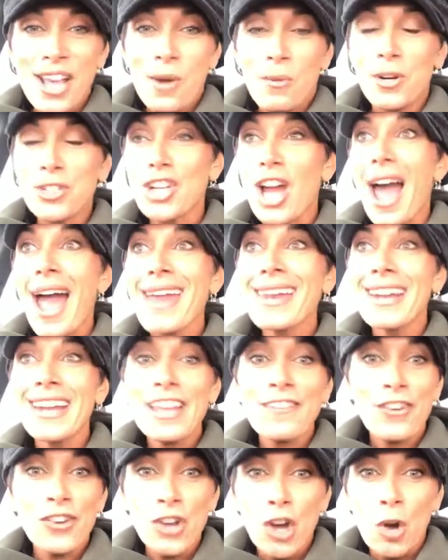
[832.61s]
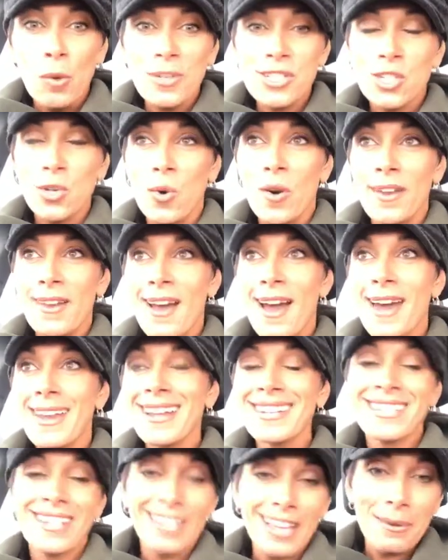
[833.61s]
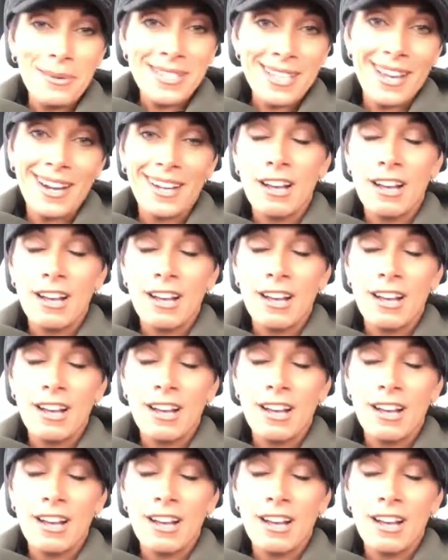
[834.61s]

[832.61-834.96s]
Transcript: which I didn't even know was going on until I was on